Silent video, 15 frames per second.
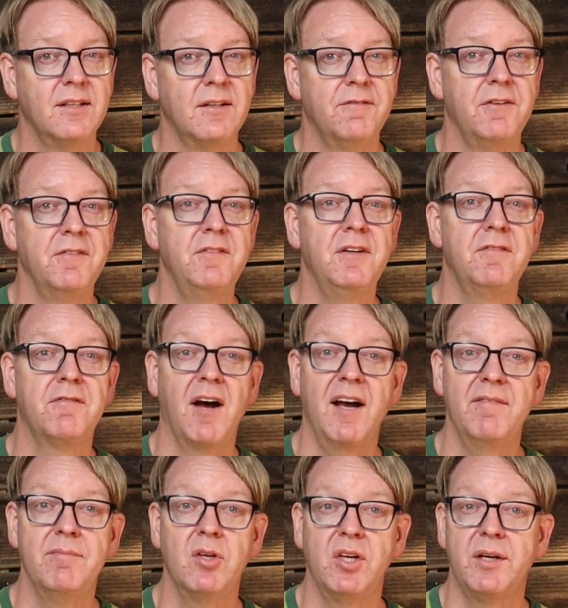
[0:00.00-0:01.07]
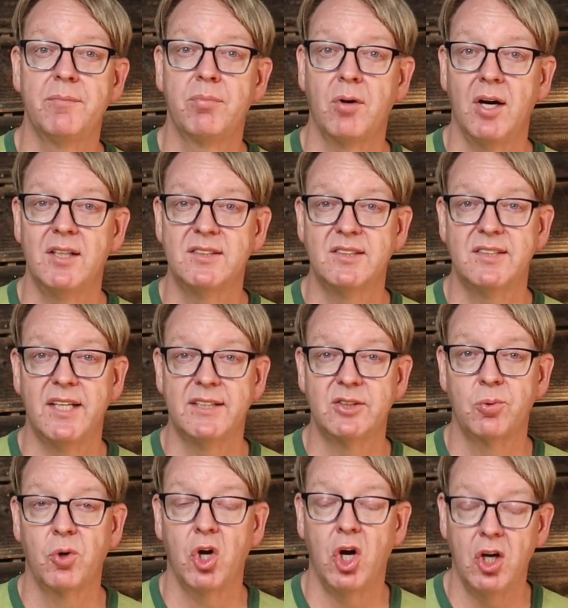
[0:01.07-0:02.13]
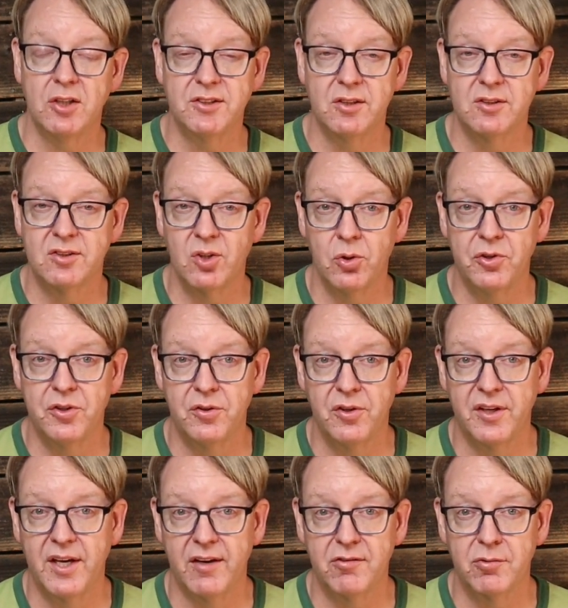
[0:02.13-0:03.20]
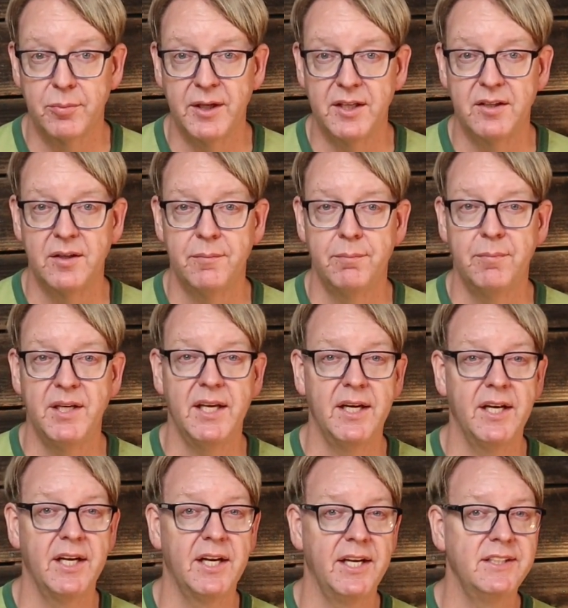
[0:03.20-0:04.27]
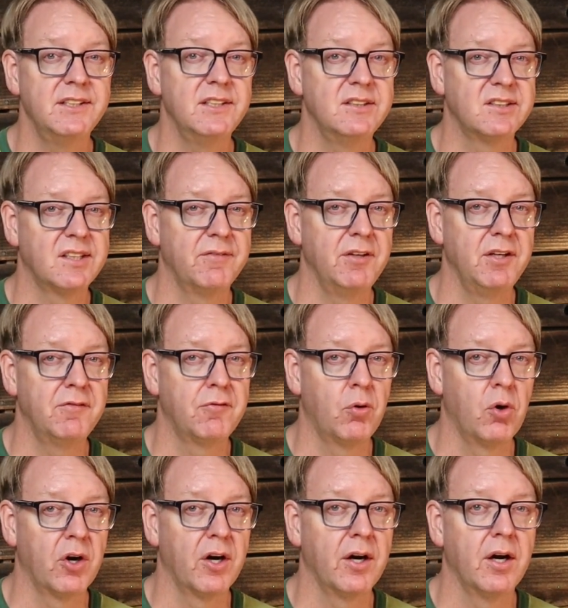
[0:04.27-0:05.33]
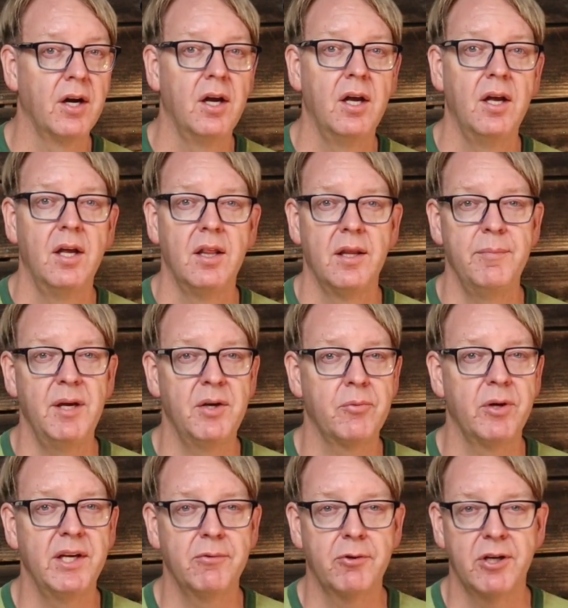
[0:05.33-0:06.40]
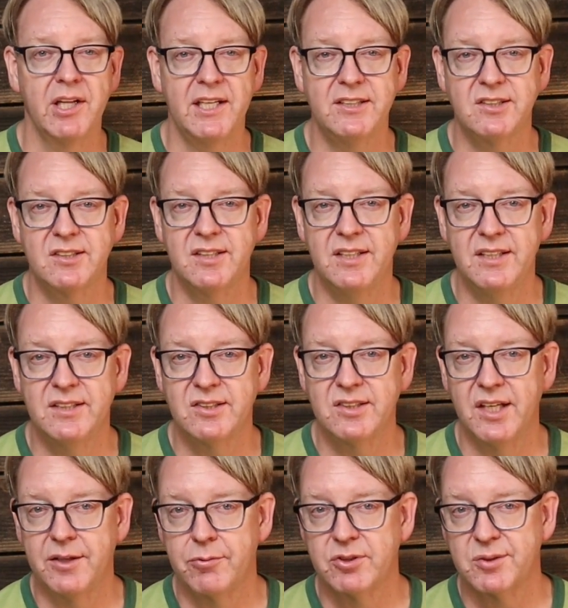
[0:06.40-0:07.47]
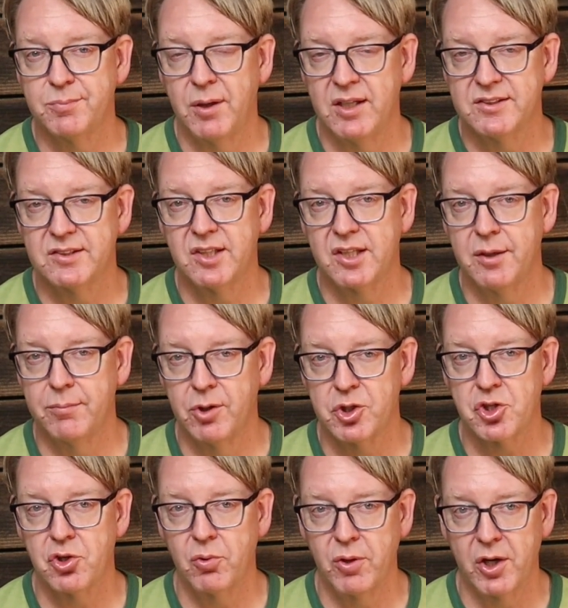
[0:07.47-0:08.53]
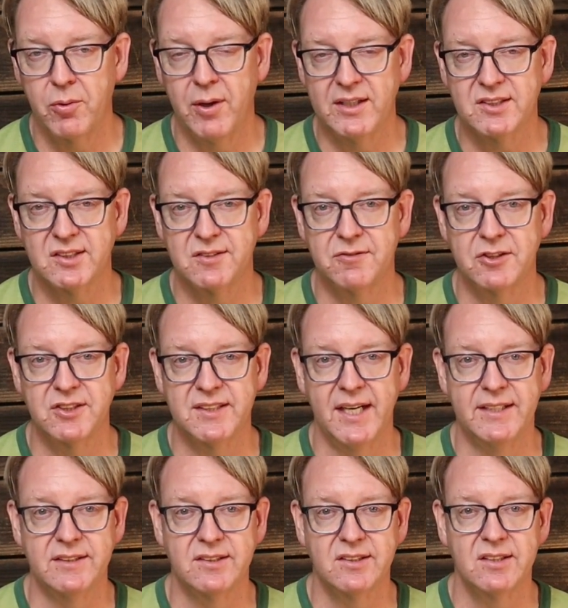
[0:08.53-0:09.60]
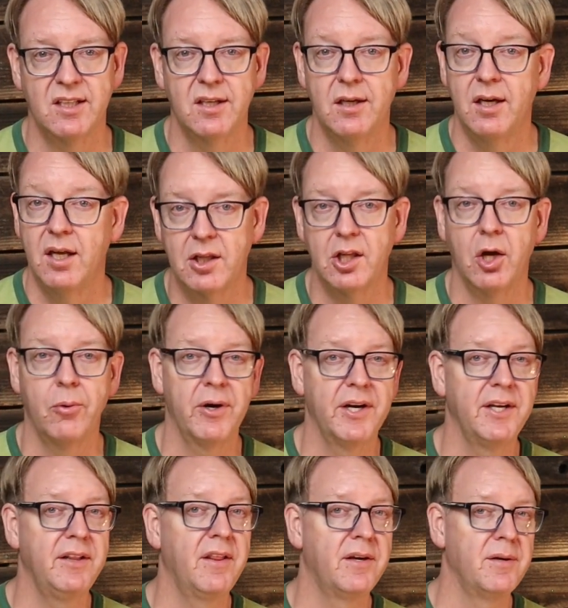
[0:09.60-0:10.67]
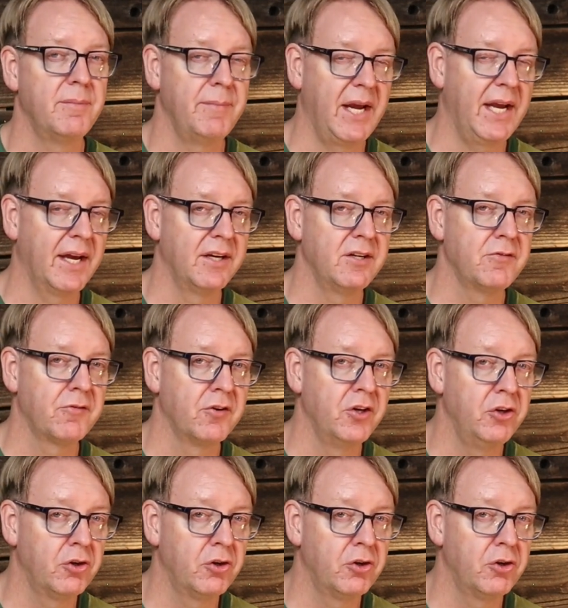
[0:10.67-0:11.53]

55 million bronze cents were also sold to the government. Beginning in 1874, the mint re-released these in response to commercial requests for cents, lowering the demand for new